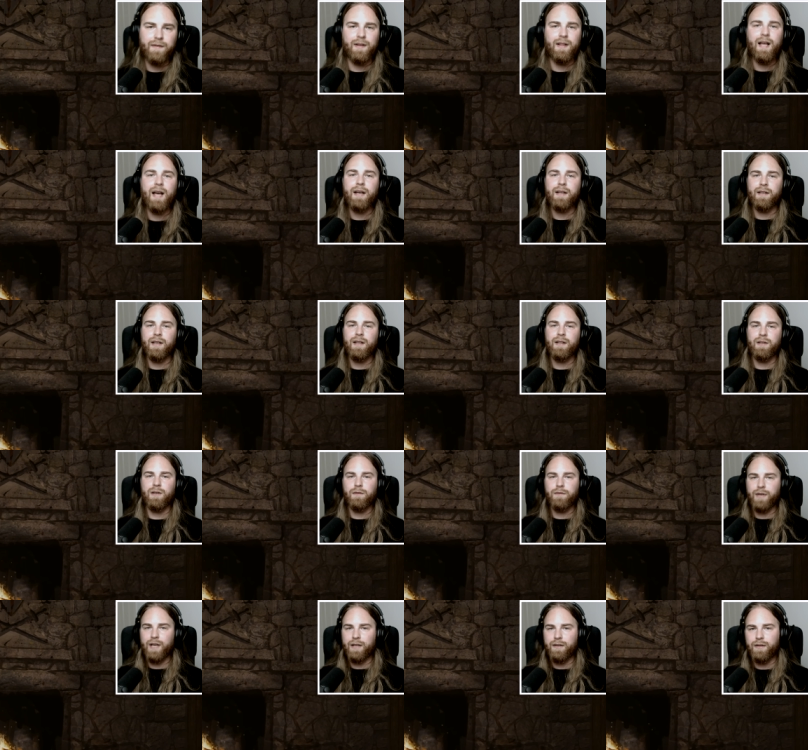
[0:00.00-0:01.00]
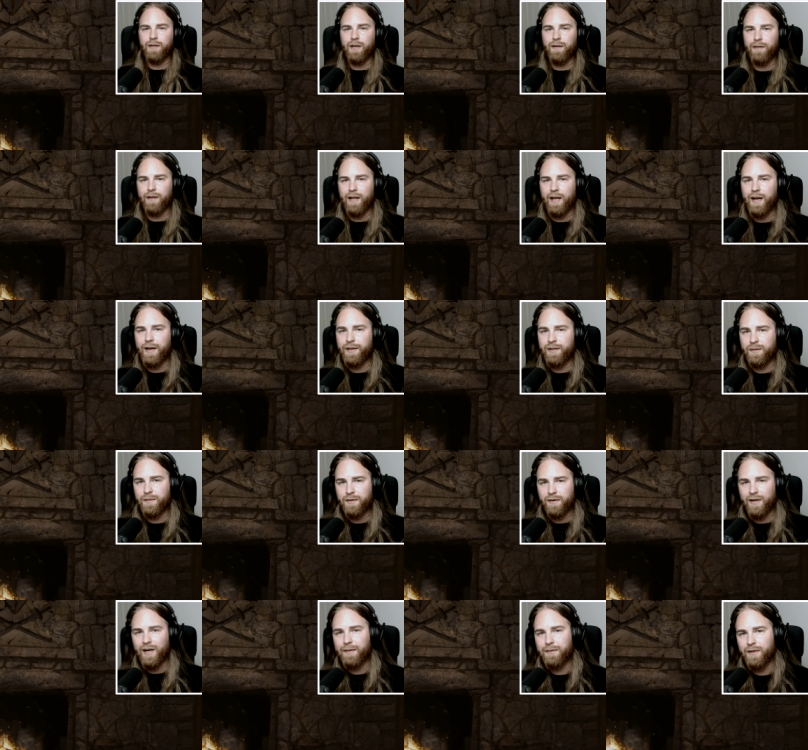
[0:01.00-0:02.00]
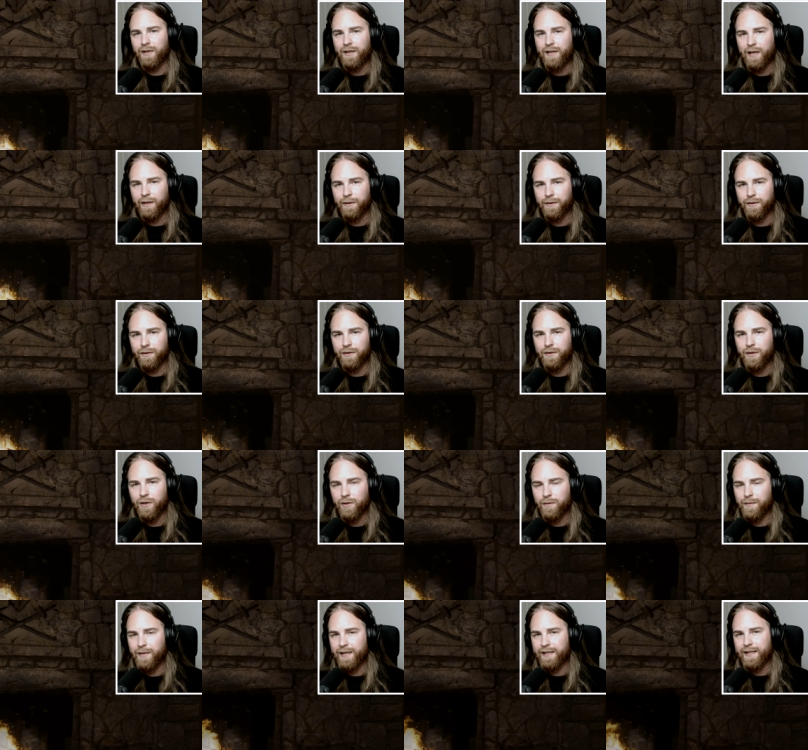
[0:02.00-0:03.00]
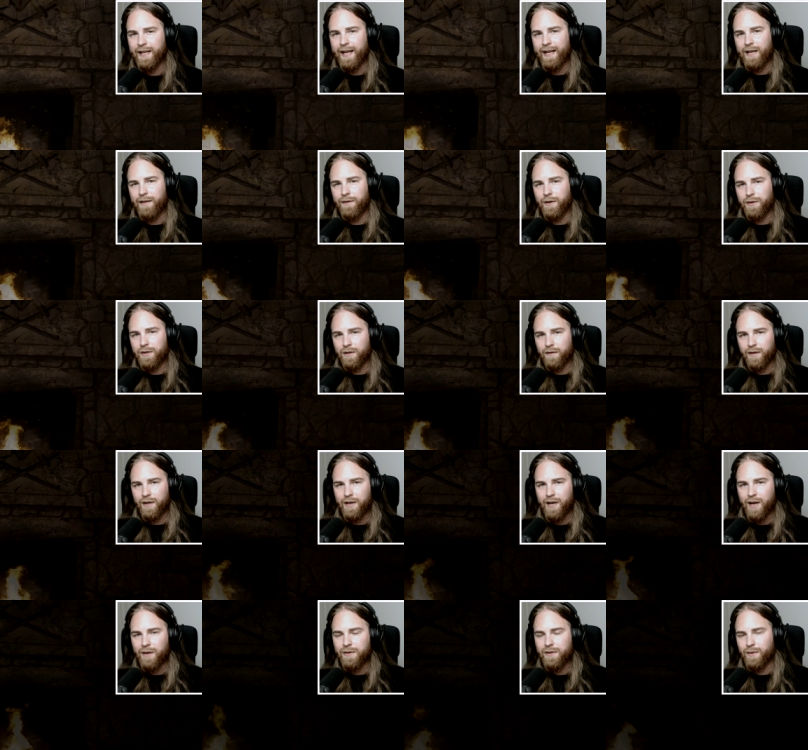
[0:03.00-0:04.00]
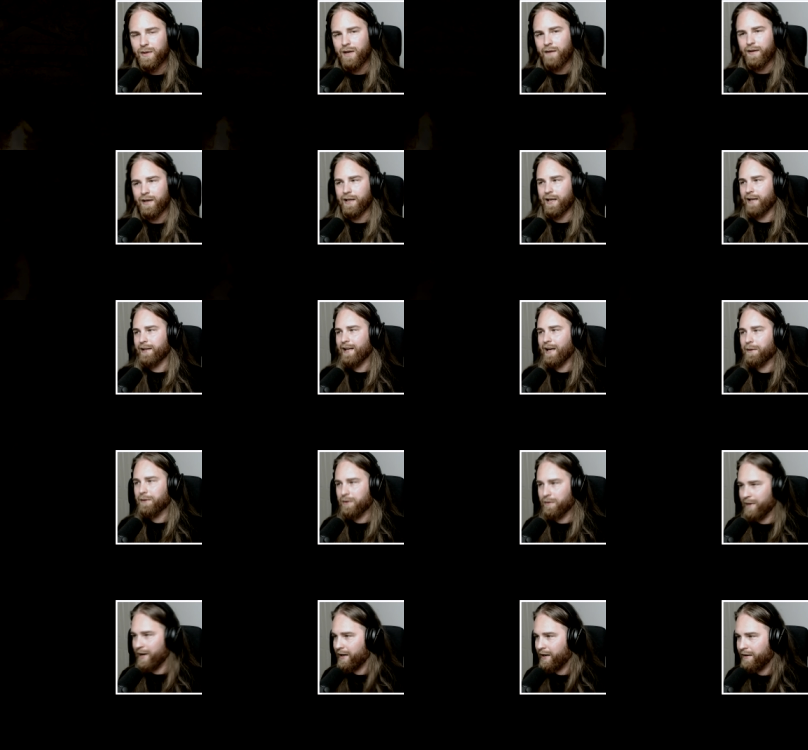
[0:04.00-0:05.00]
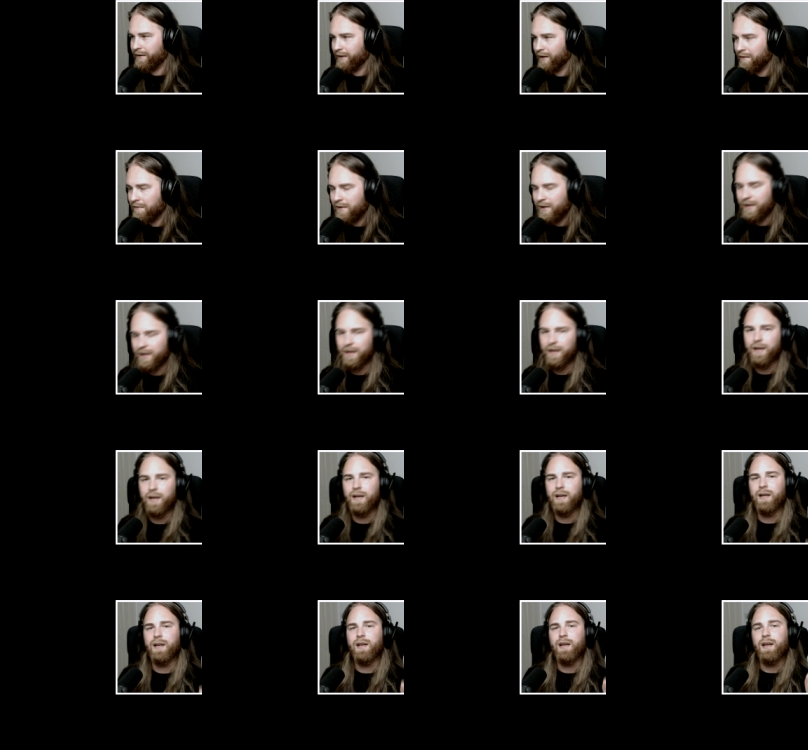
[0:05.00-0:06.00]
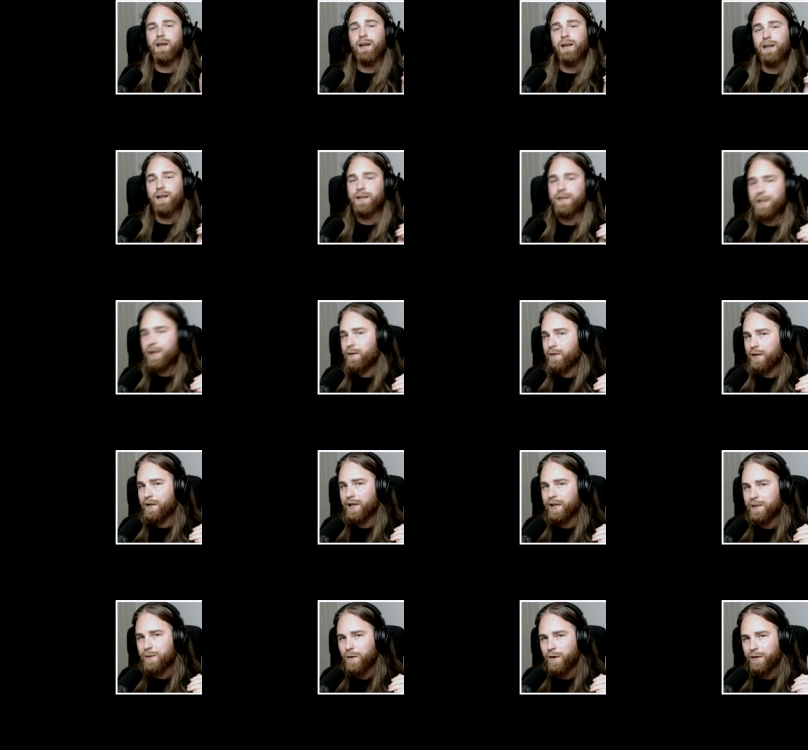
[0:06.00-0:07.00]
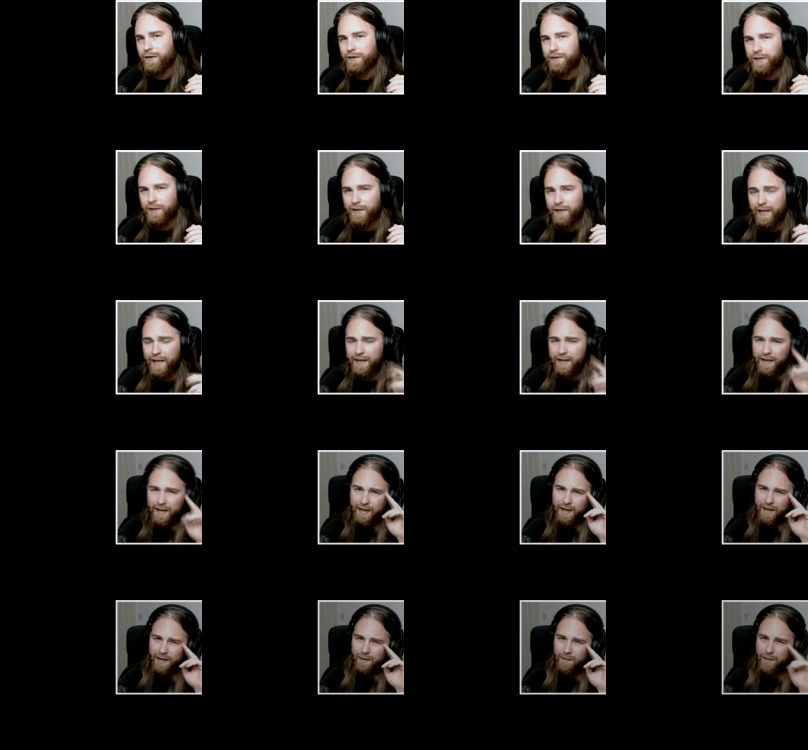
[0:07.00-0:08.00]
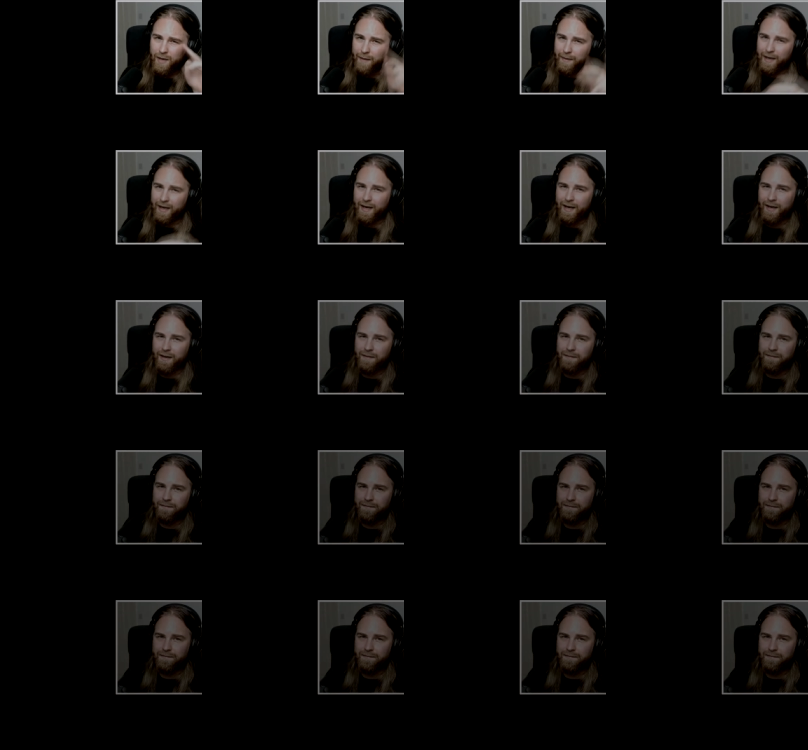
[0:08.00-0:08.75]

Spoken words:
If you liked it, don't forget to leave a like, subscribe to the channel to not miss any future videos whenever I get down to making them. And I'll see you in the next one. Until then, bye bye.